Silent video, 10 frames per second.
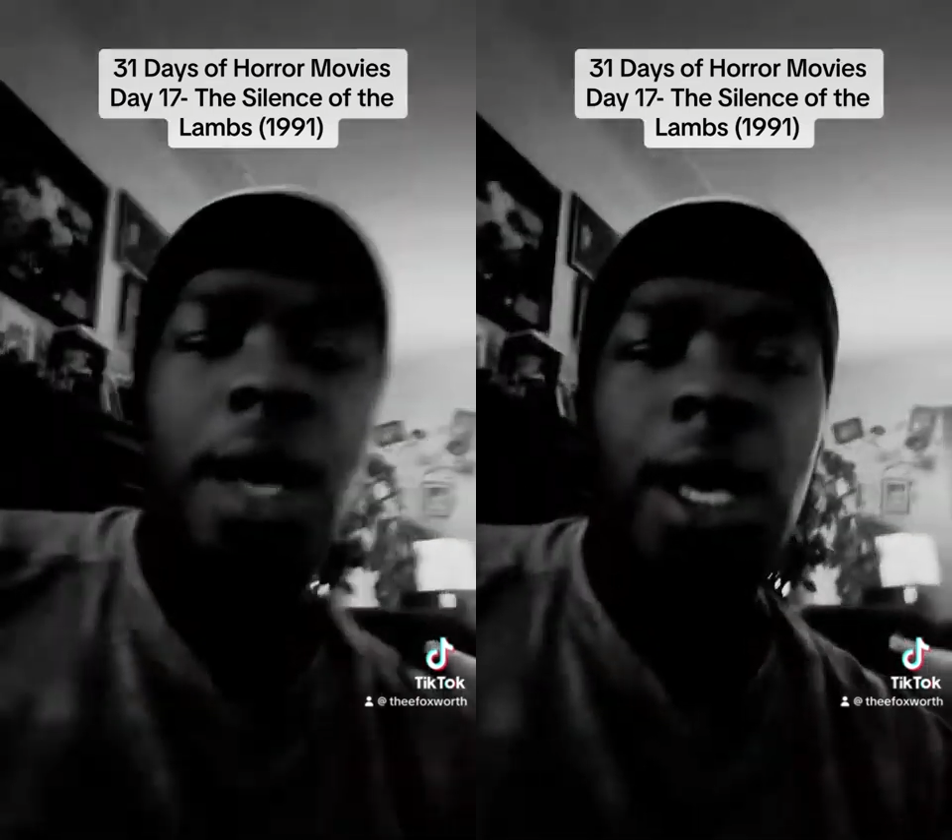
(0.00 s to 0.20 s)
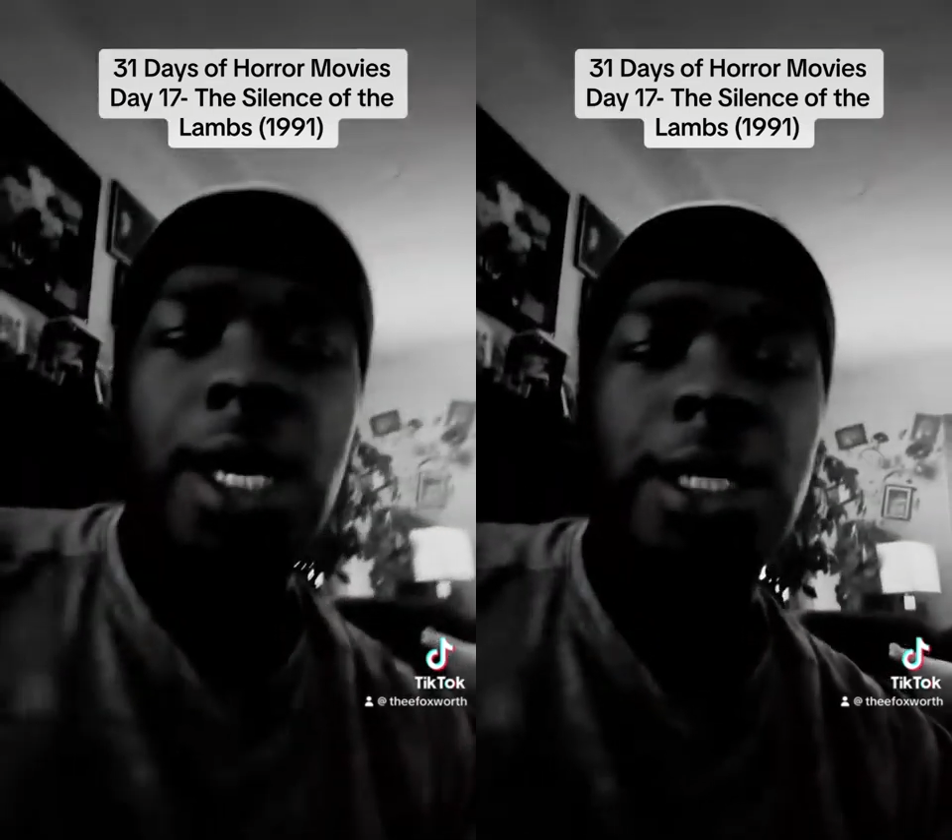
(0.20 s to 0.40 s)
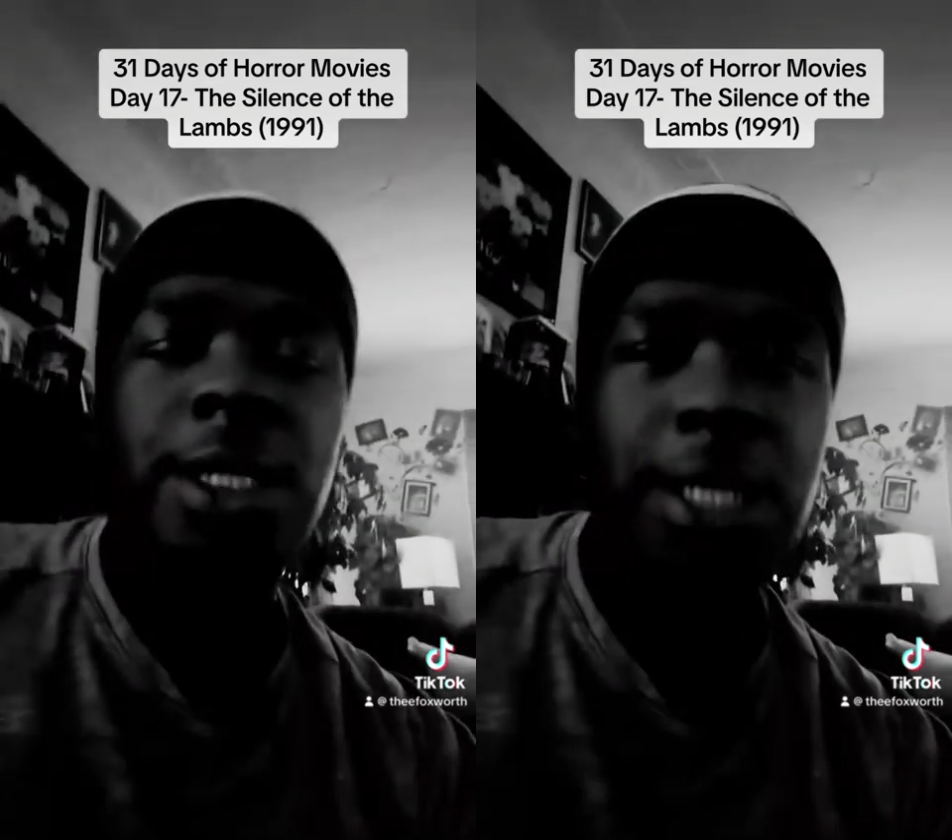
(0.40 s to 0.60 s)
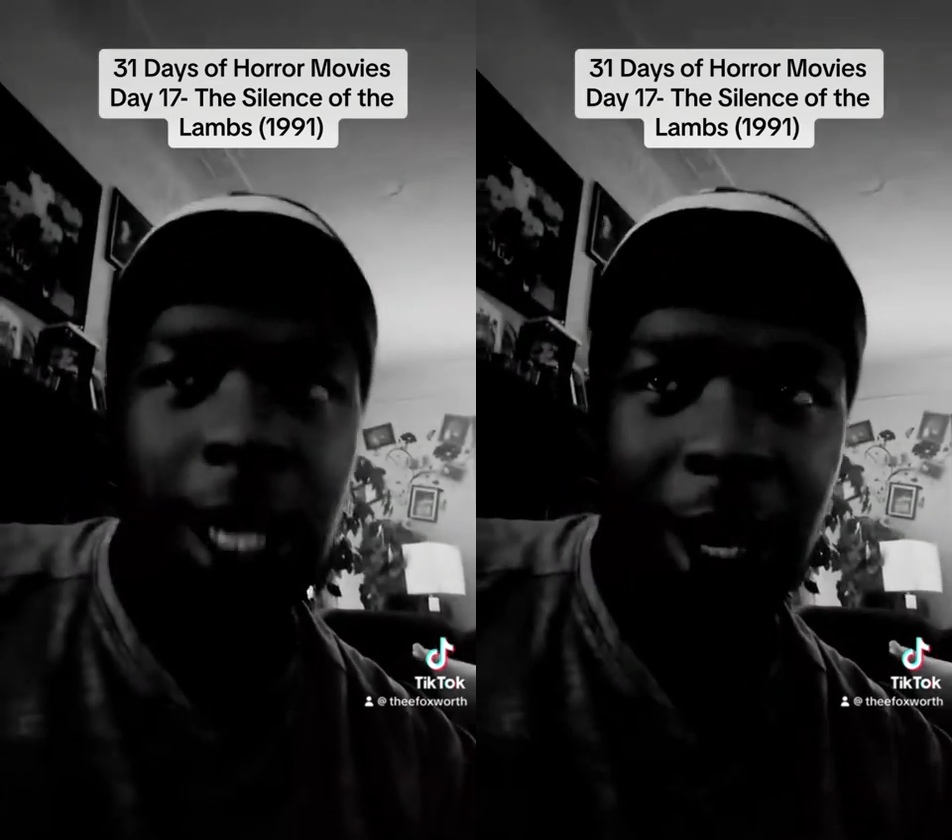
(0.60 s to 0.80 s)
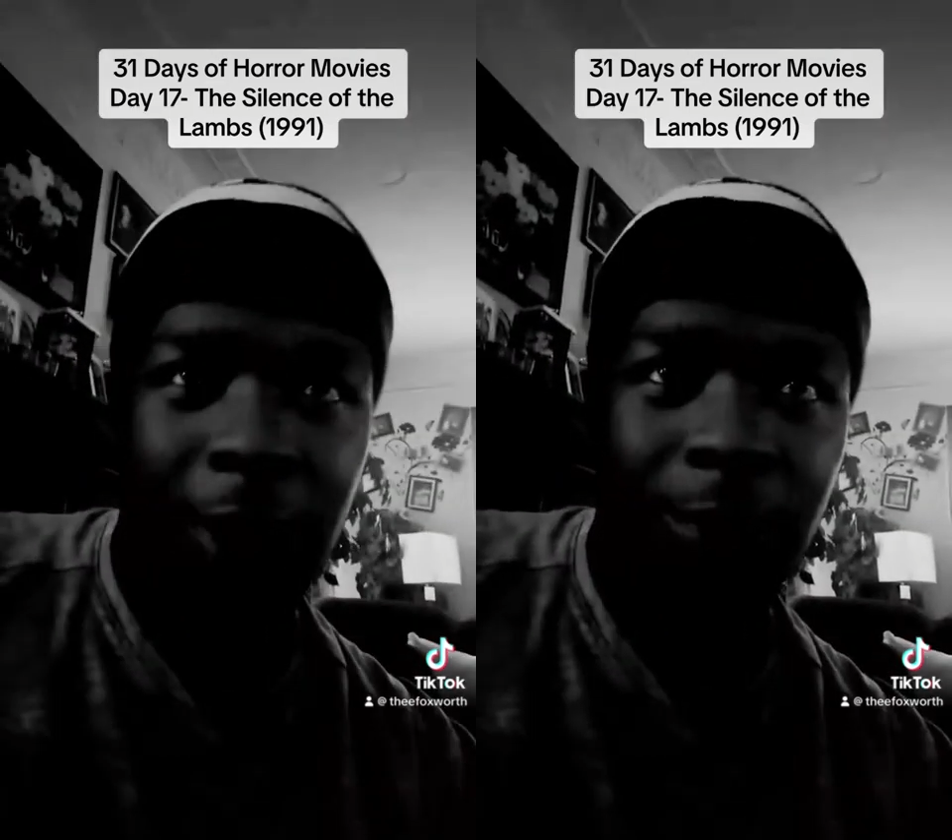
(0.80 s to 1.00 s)

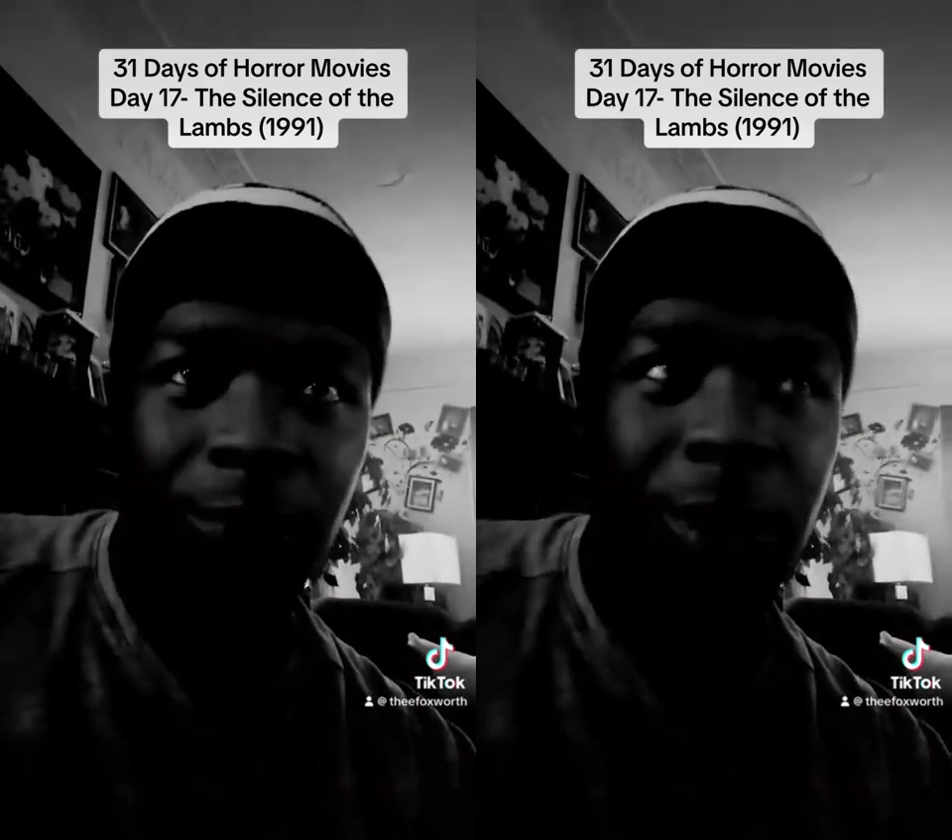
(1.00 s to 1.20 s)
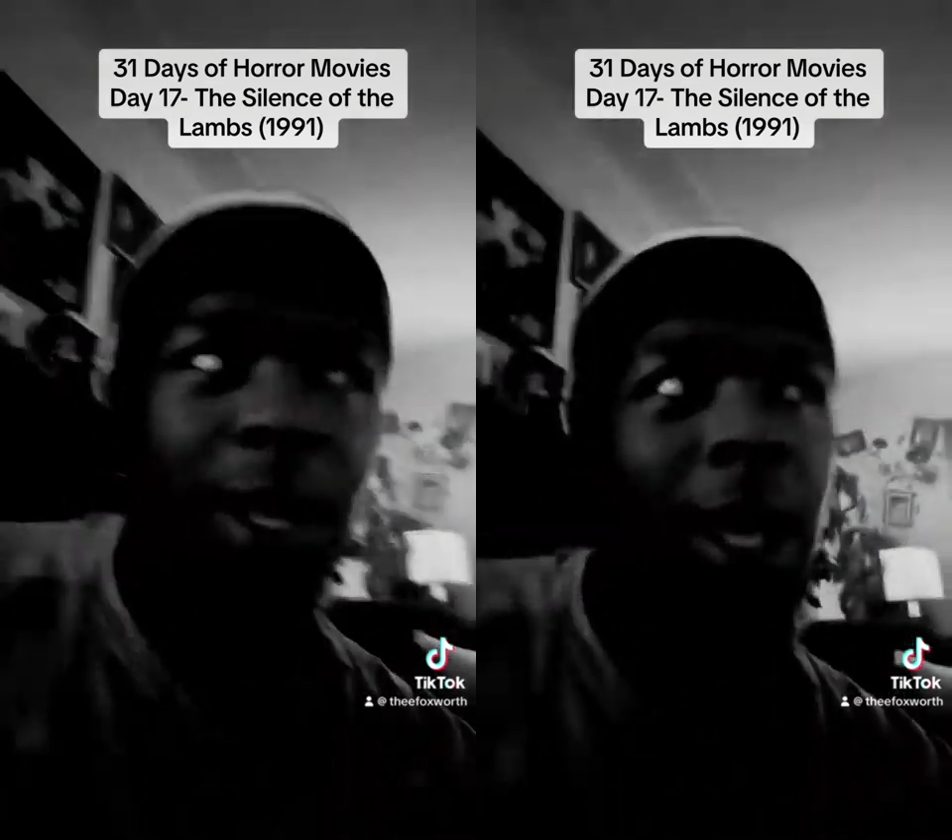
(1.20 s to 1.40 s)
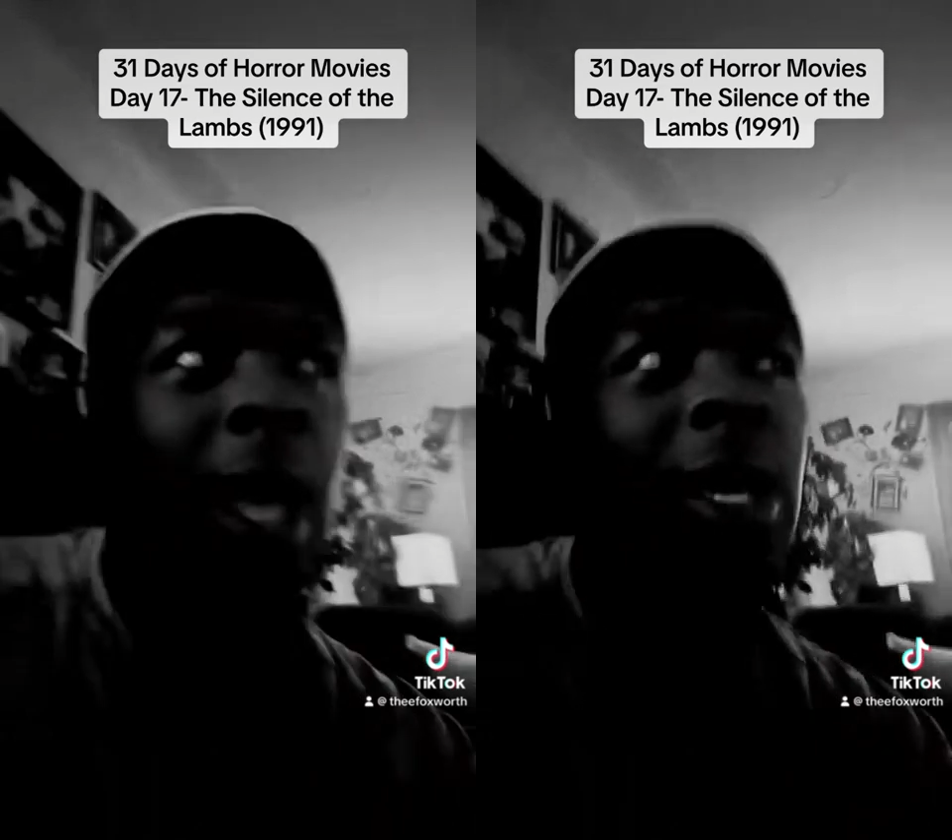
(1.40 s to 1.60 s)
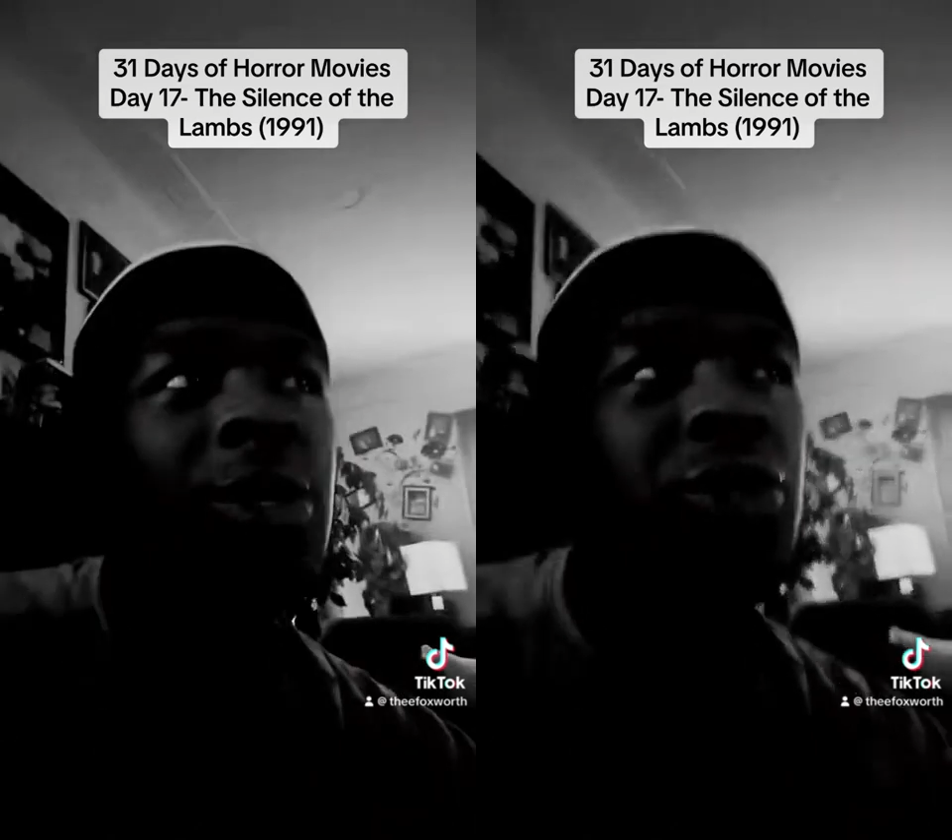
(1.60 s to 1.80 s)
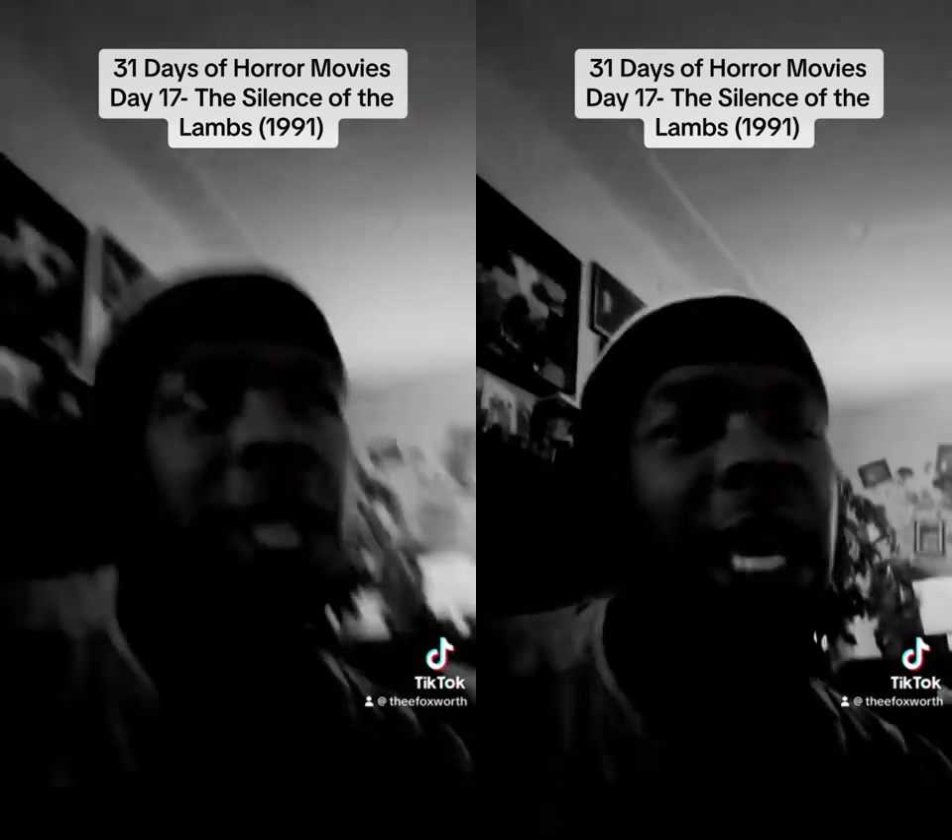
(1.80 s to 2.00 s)
So,
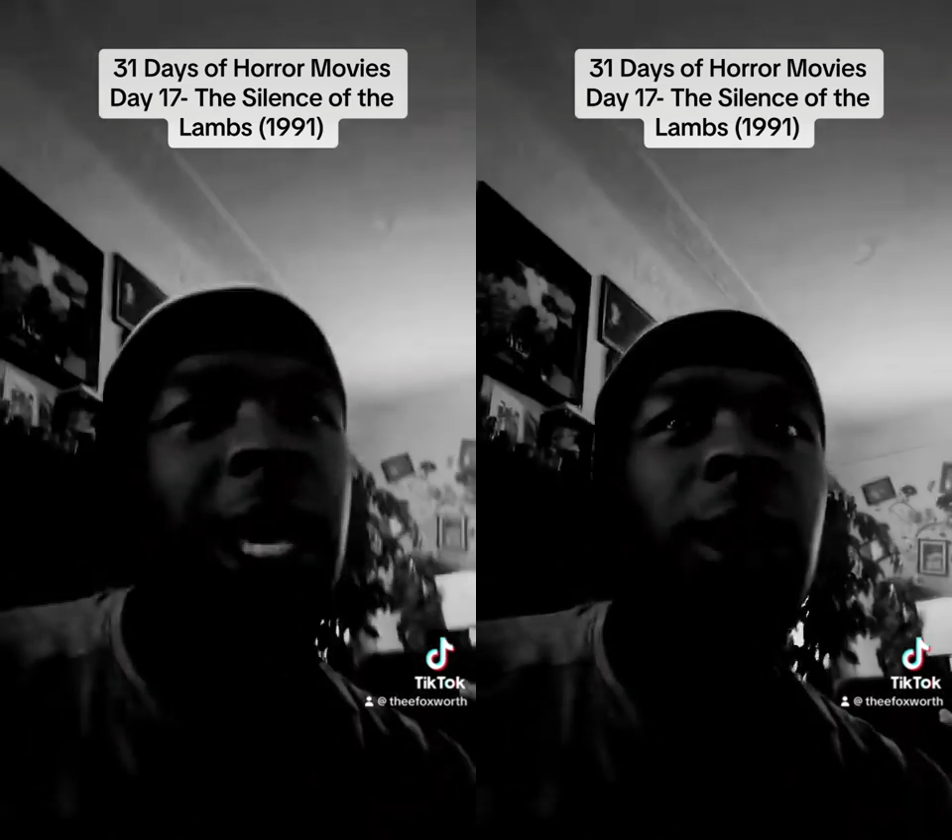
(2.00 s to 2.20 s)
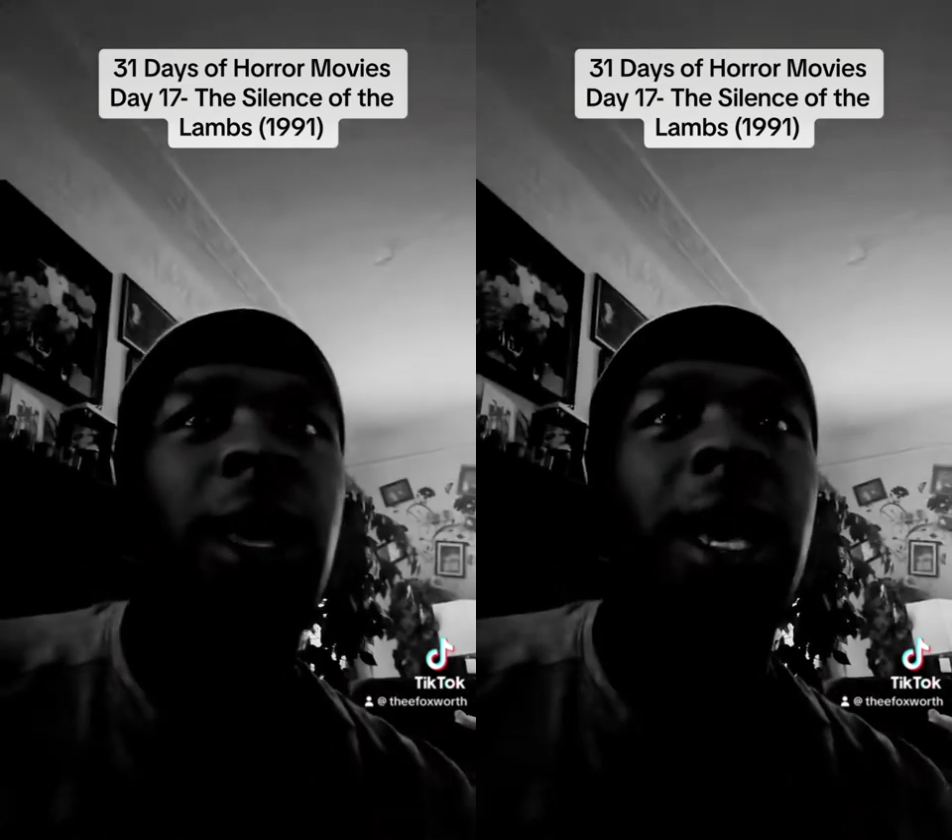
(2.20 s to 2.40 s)
she